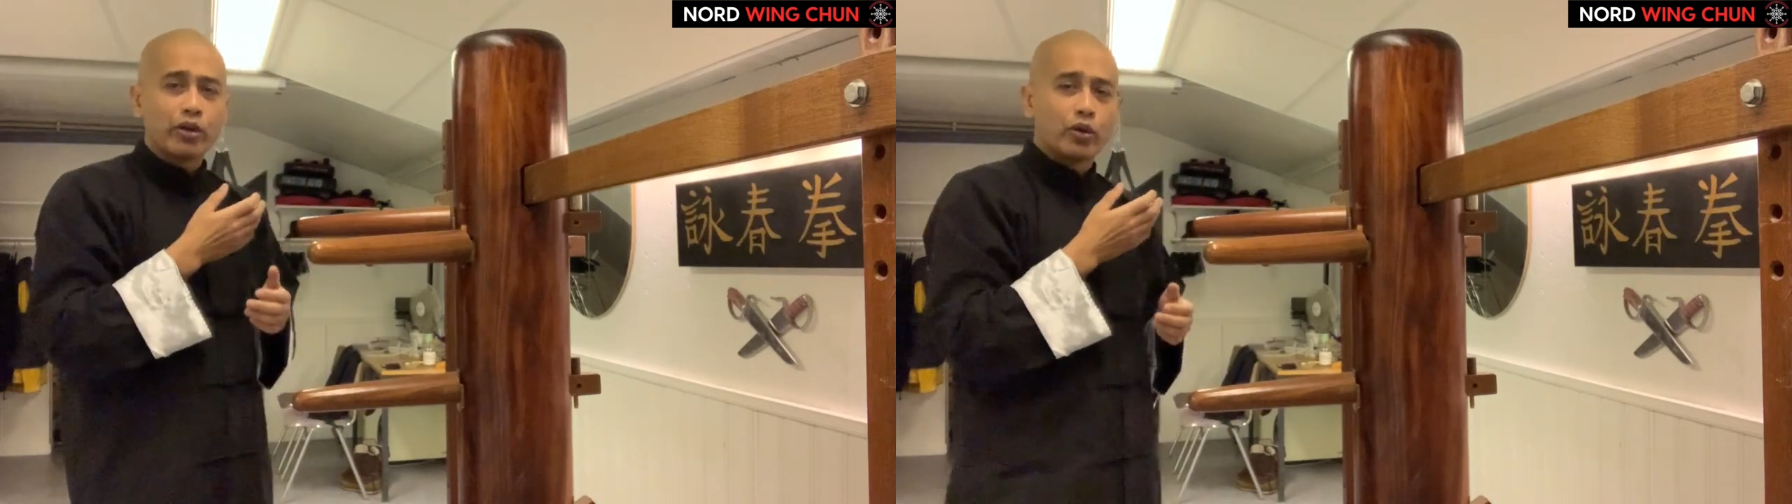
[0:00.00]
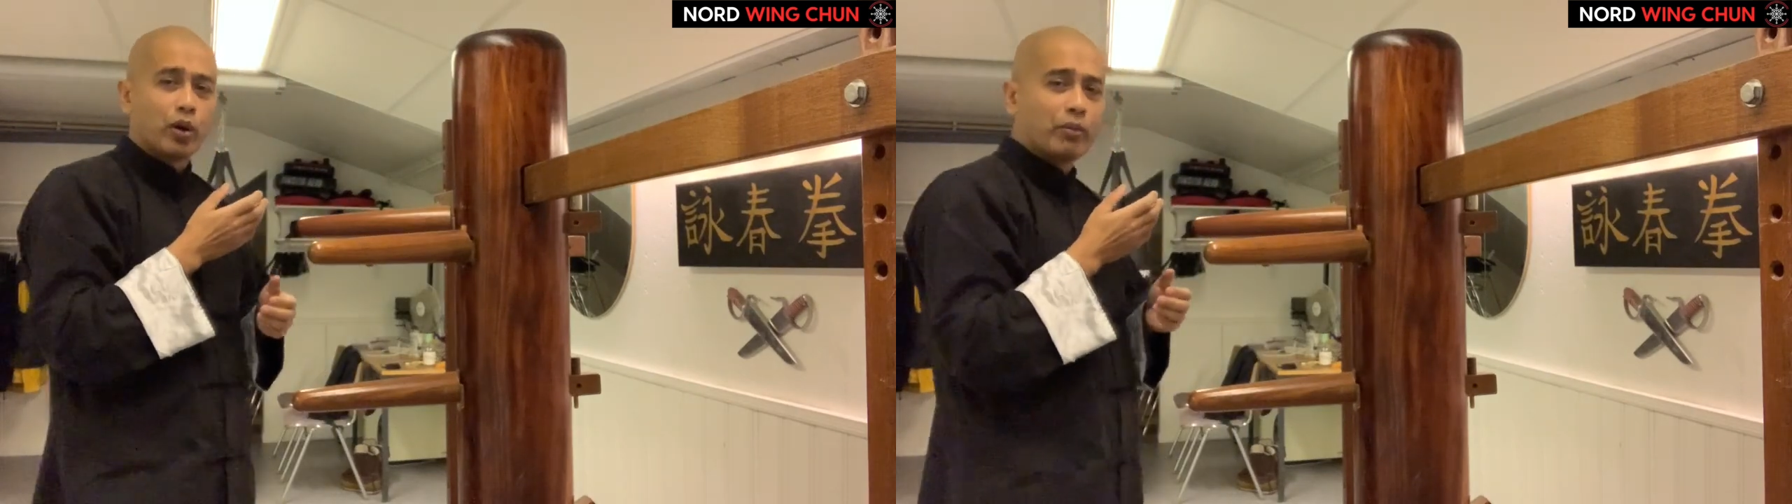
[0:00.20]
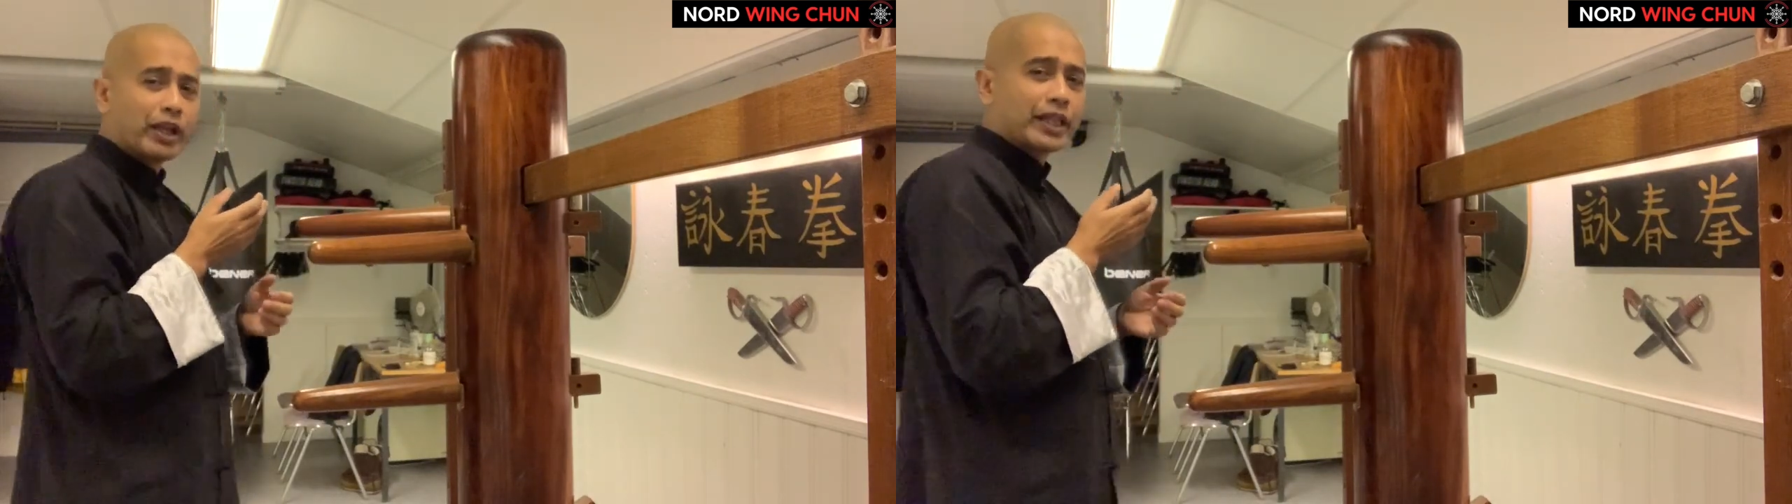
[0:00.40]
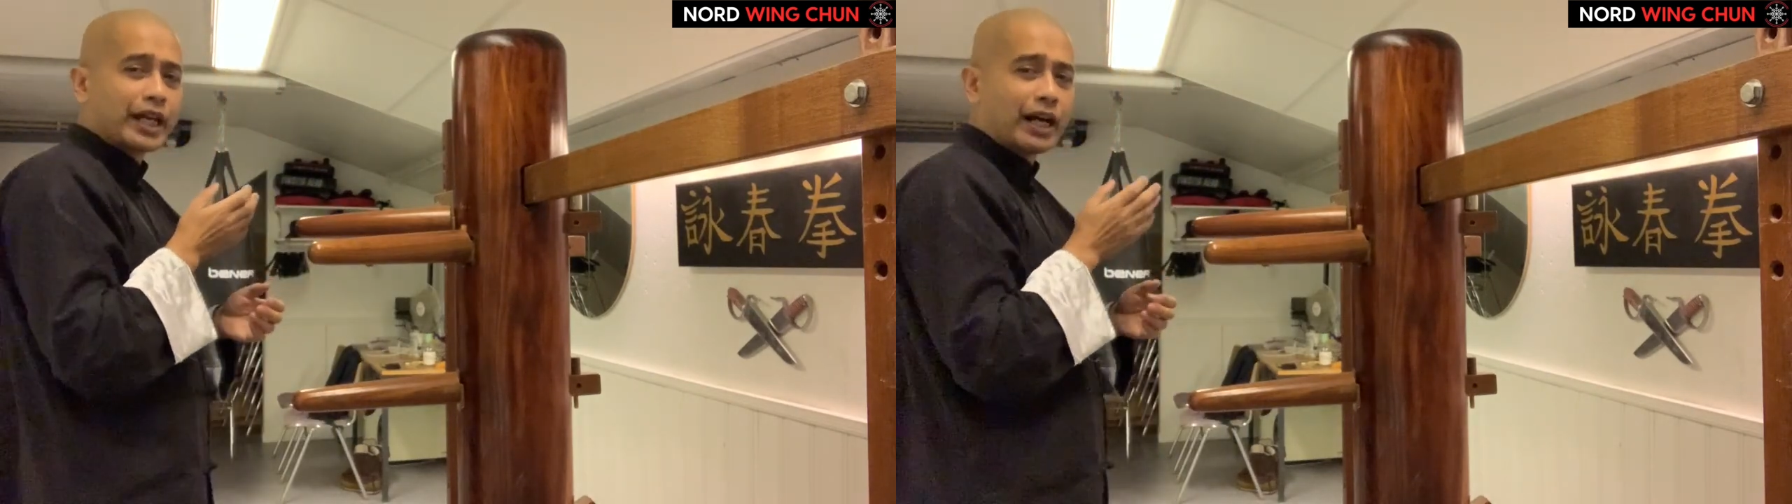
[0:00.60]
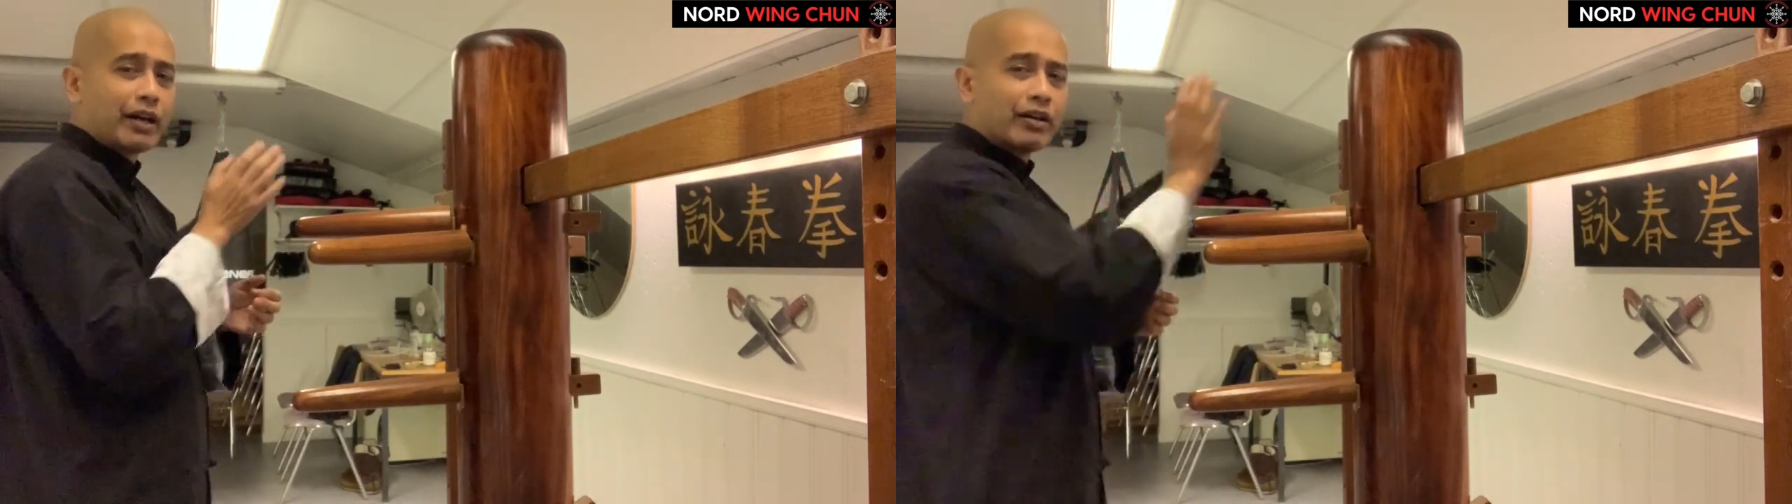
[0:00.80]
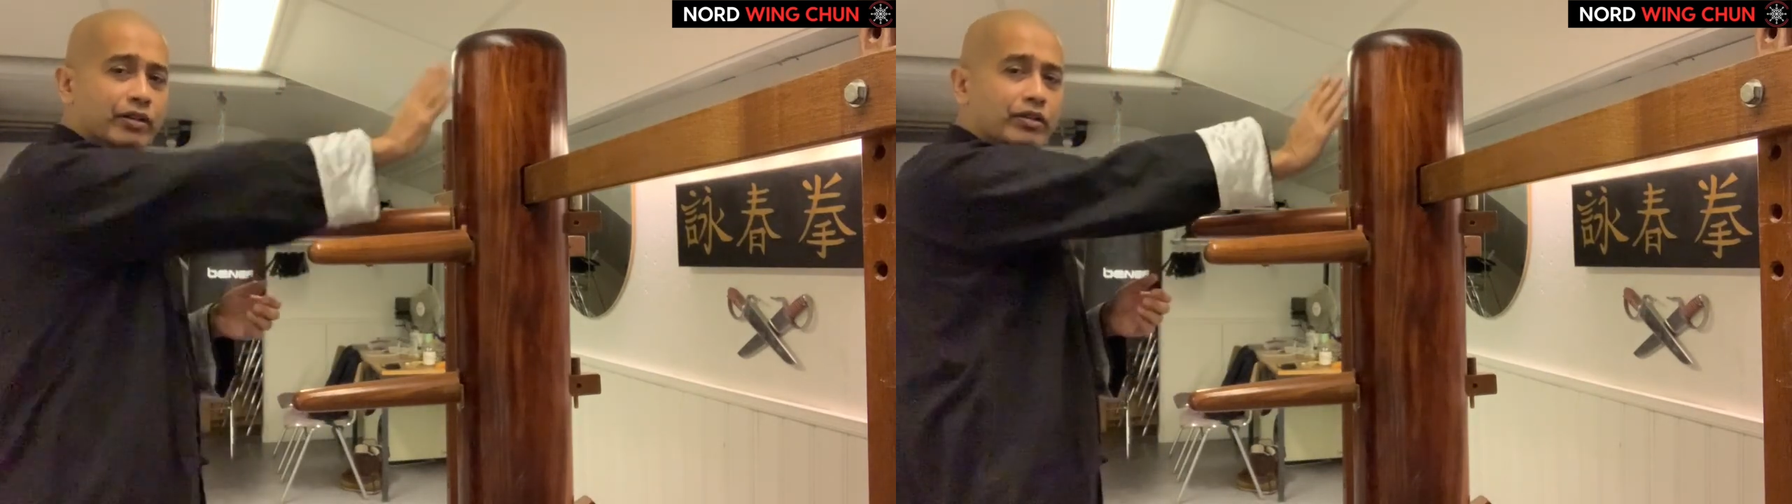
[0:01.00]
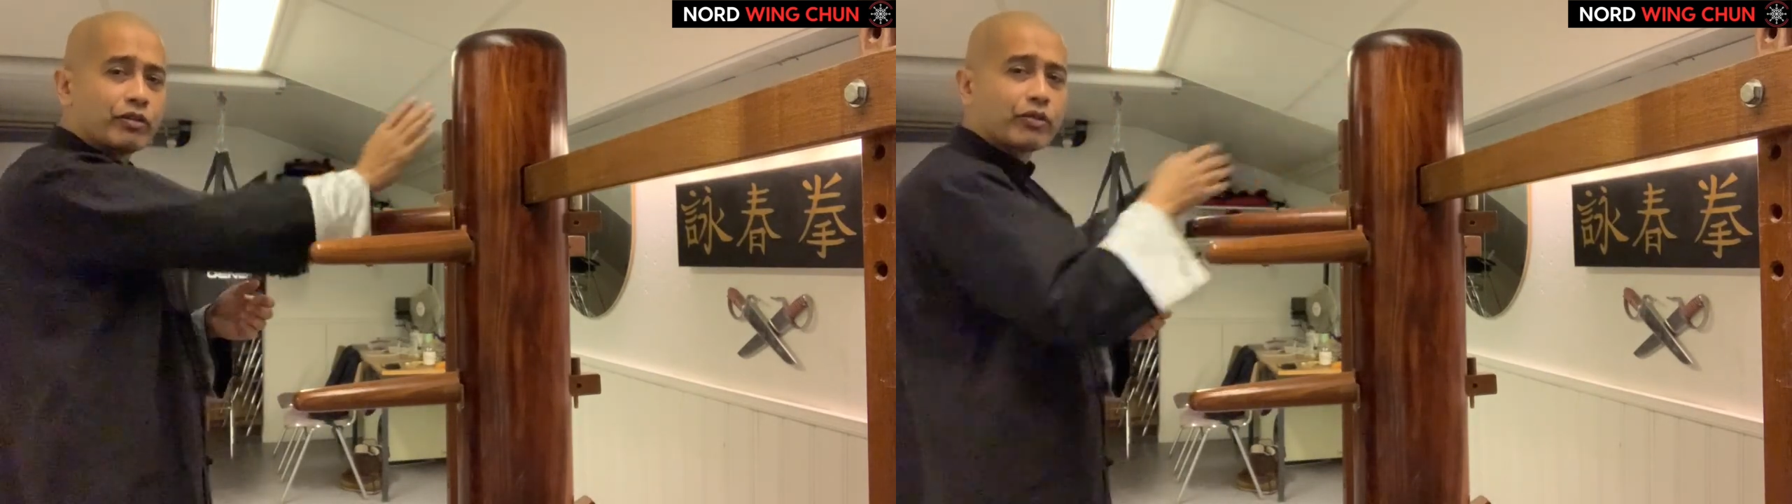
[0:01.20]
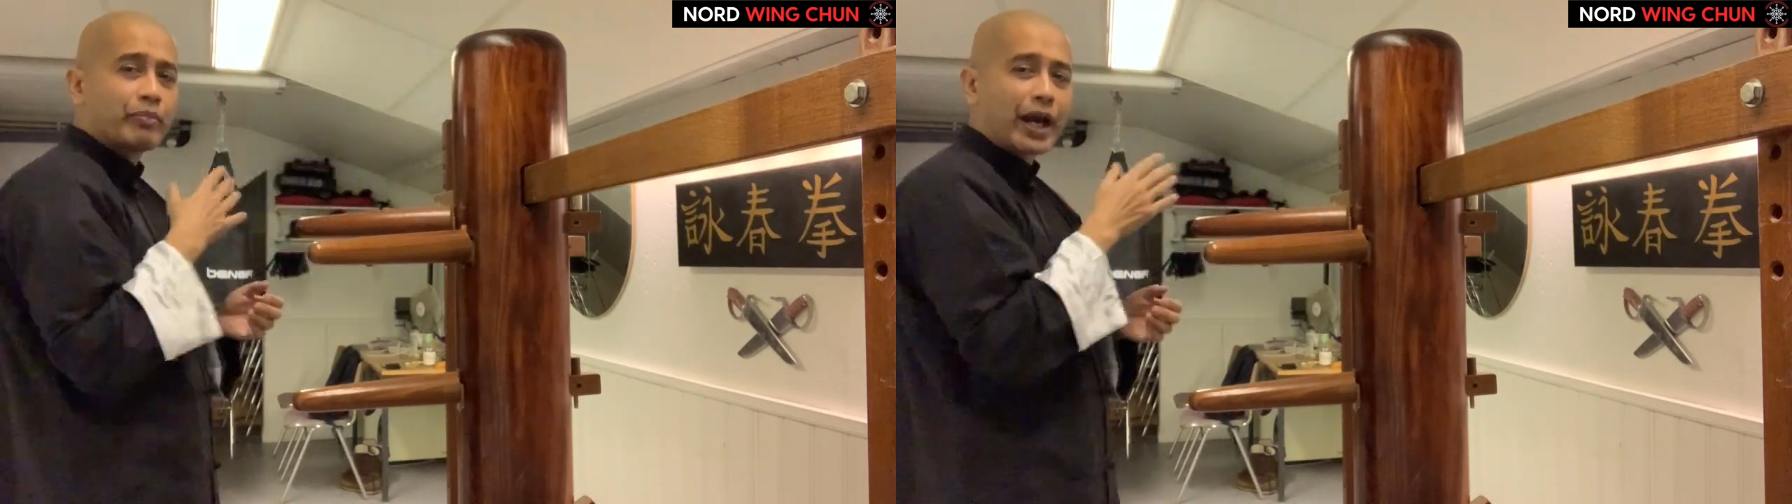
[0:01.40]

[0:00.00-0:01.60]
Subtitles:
Normally they are from